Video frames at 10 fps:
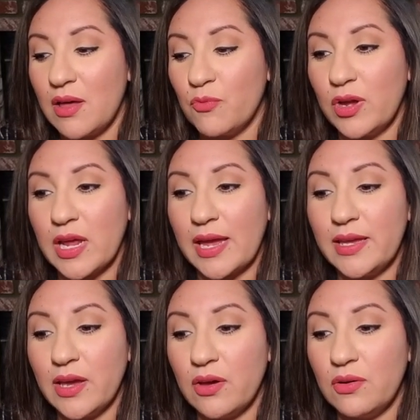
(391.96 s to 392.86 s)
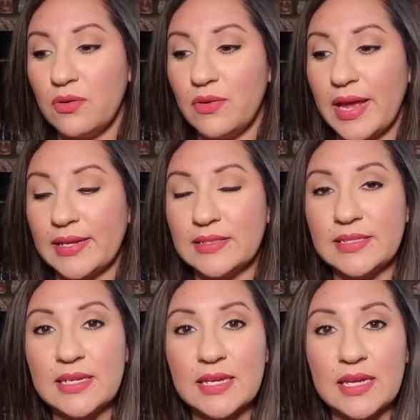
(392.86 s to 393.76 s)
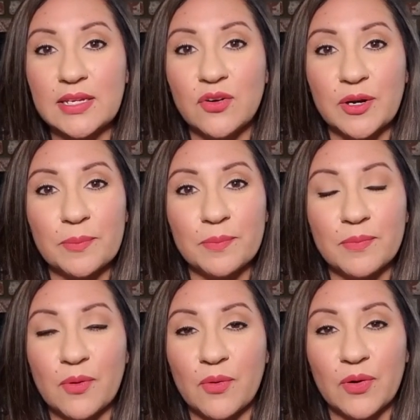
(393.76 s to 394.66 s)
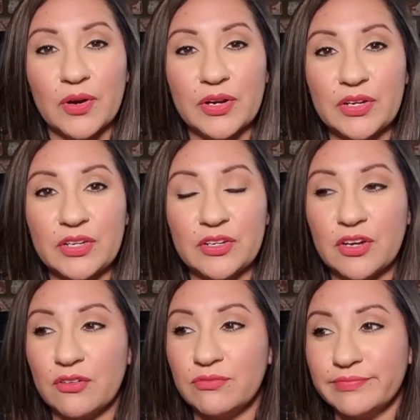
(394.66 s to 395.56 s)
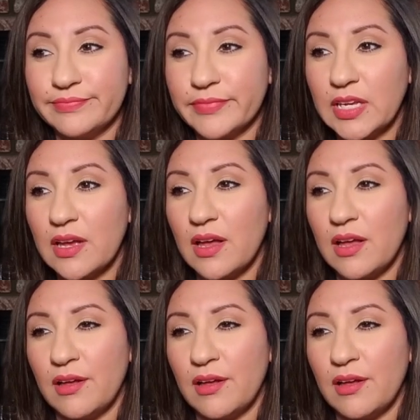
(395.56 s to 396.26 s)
when I go antiquing or you know,